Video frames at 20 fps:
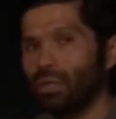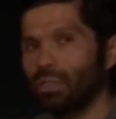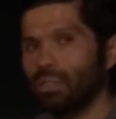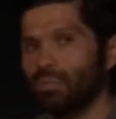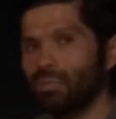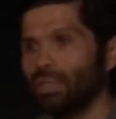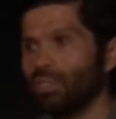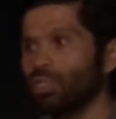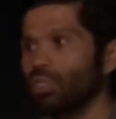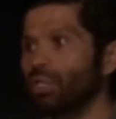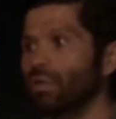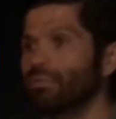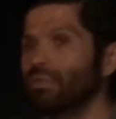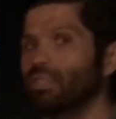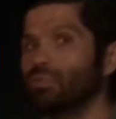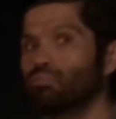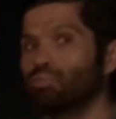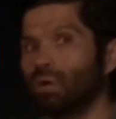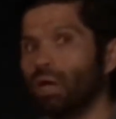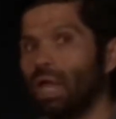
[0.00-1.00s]
especially if
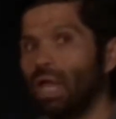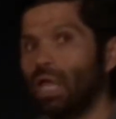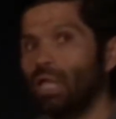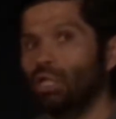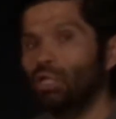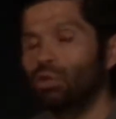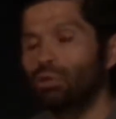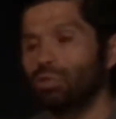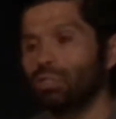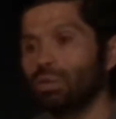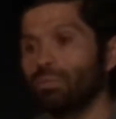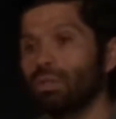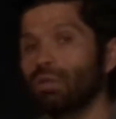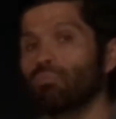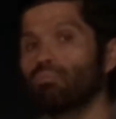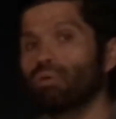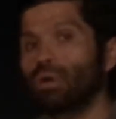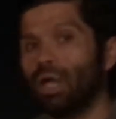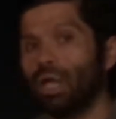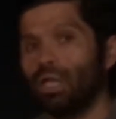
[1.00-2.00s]
it's brand new, something
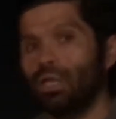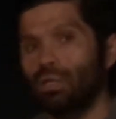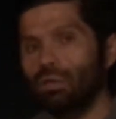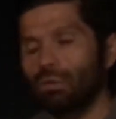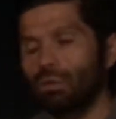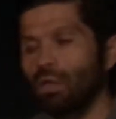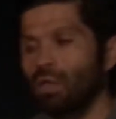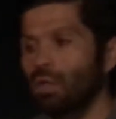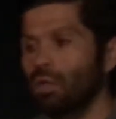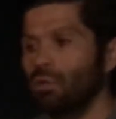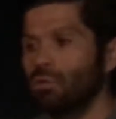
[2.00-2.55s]
brand new.